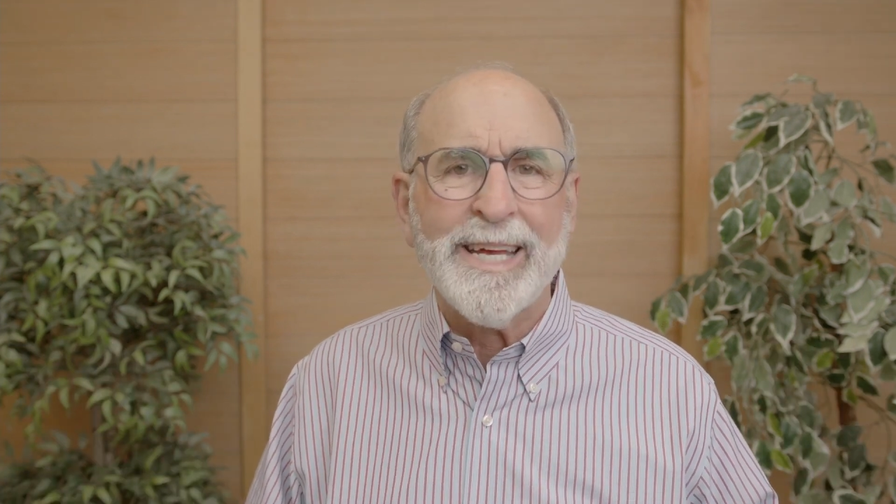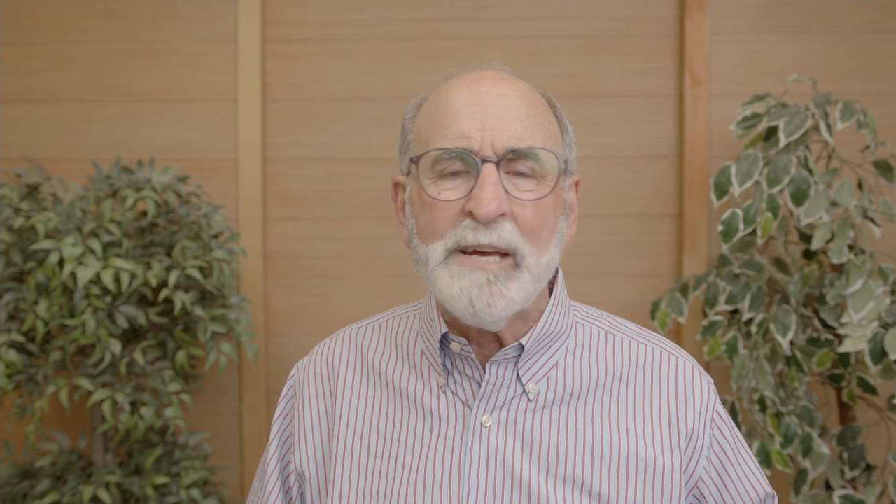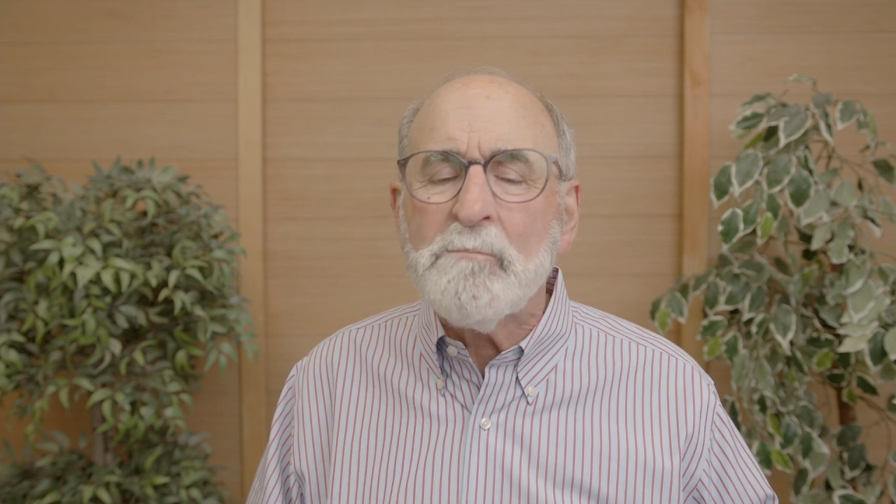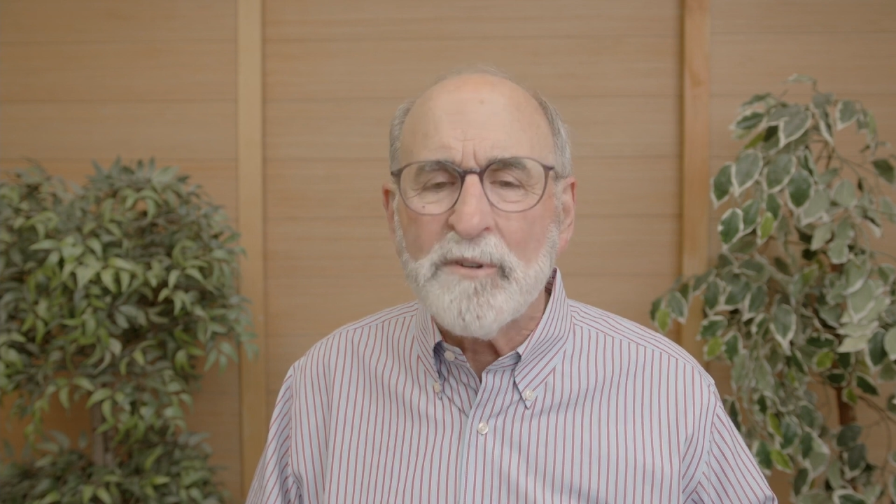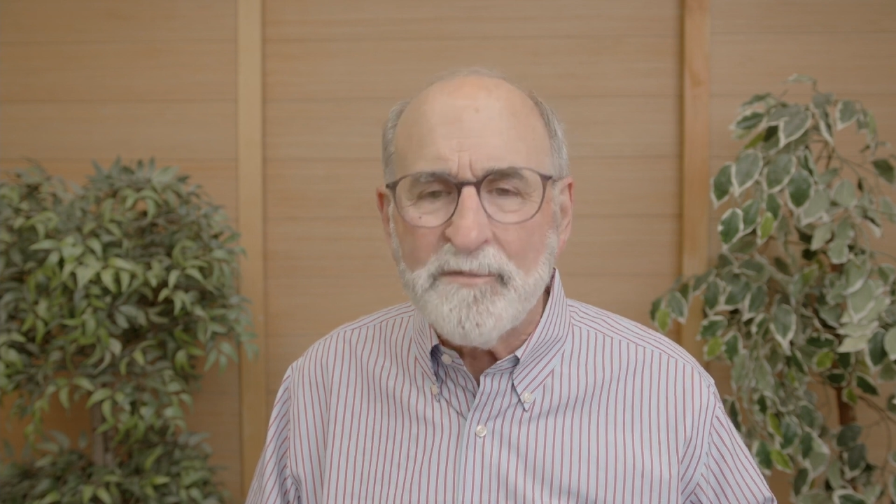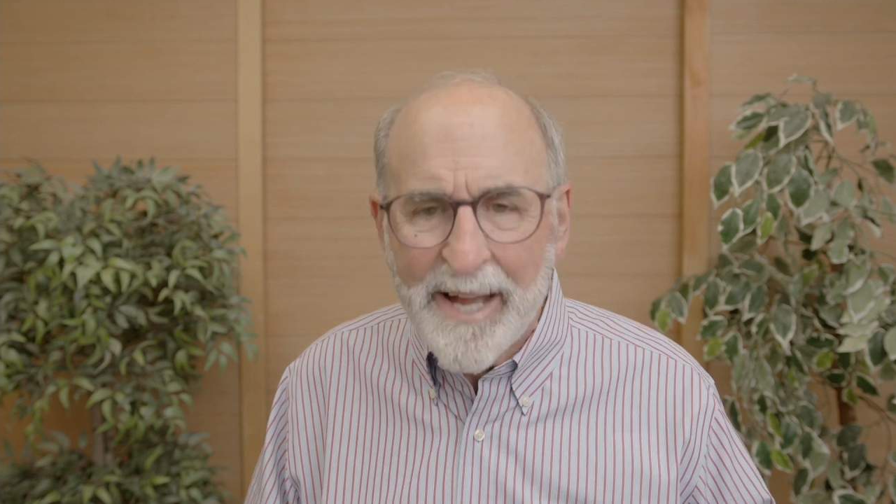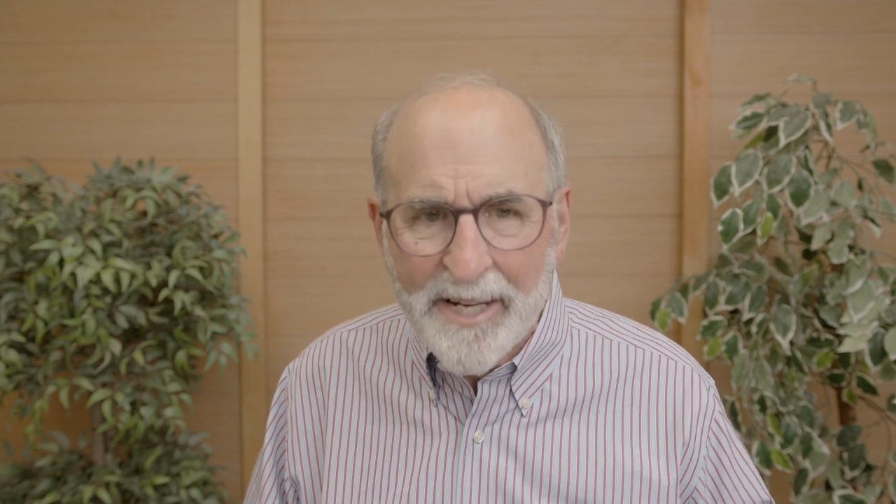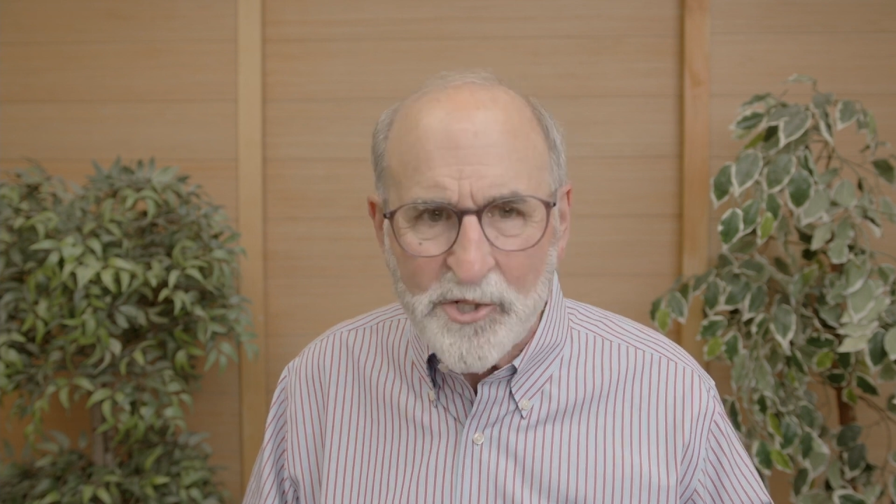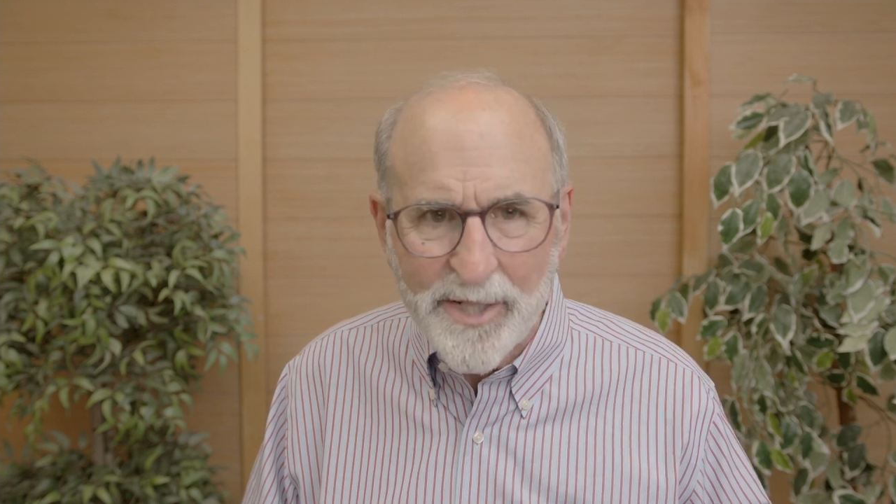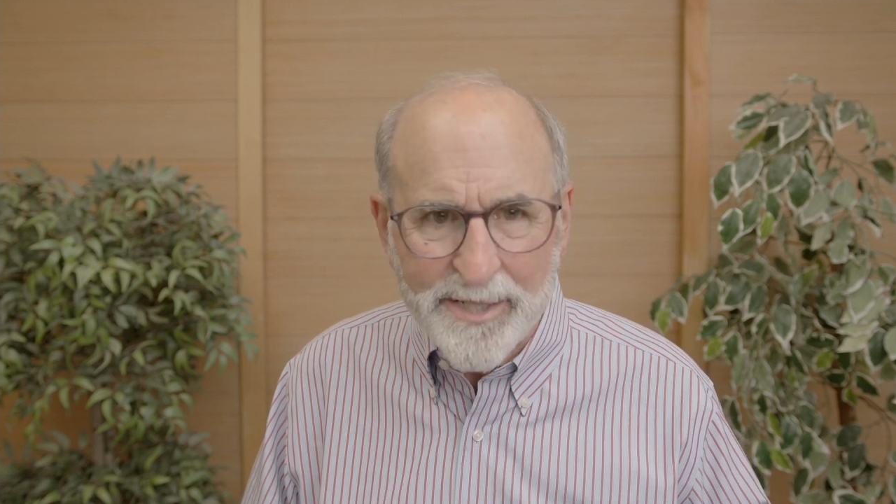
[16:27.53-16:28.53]

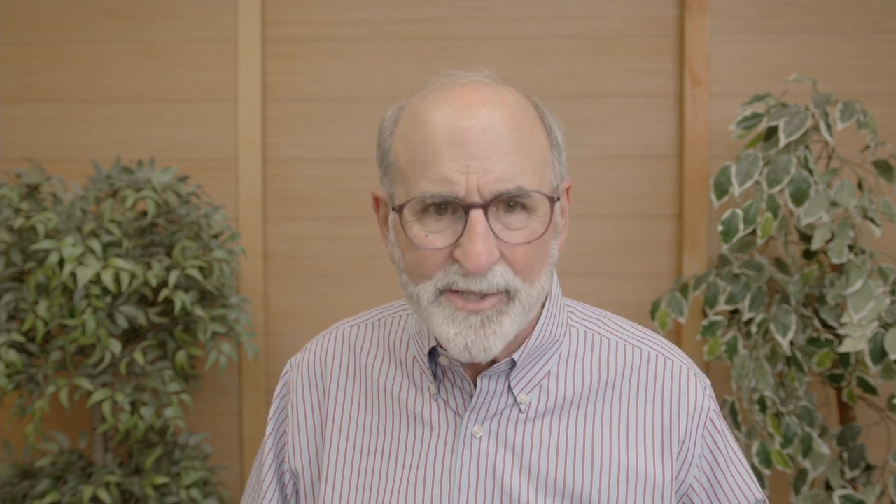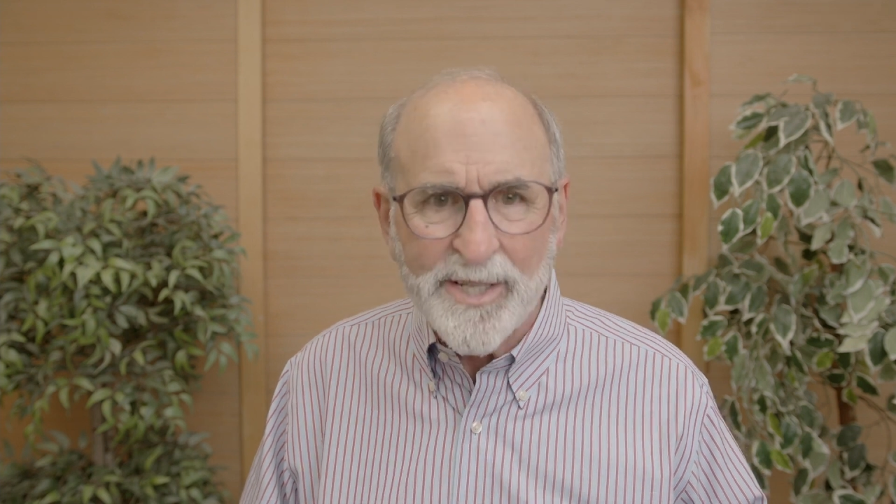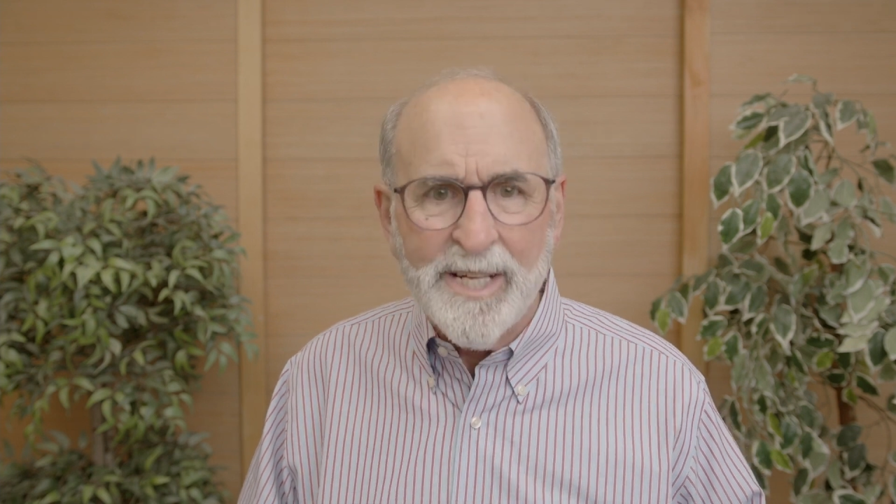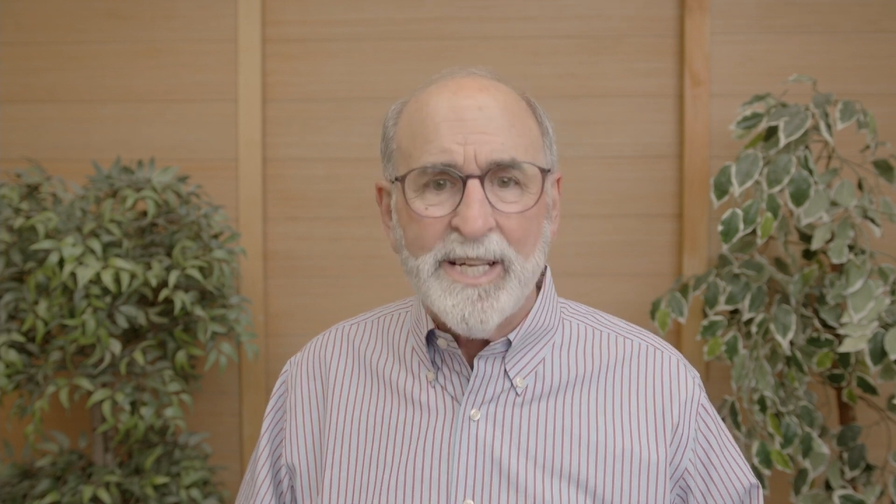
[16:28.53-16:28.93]
imperfections.